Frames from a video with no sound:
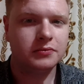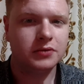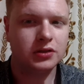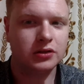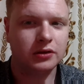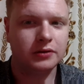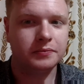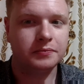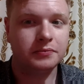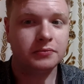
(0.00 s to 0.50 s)

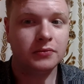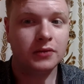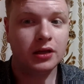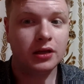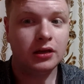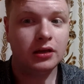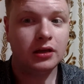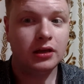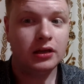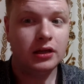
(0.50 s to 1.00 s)
So
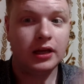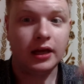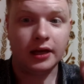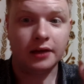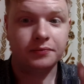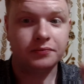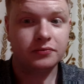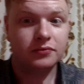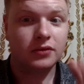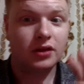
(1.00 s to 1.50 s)
yeah,
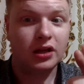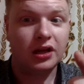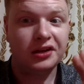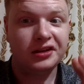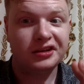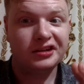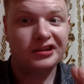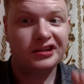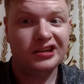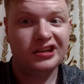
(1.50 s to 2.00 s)

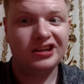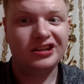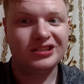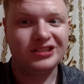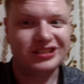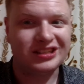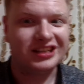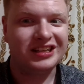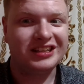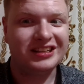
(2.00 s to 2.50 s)

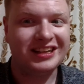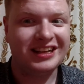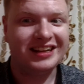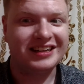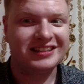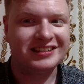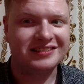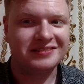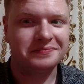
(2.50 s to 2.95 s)
see you then.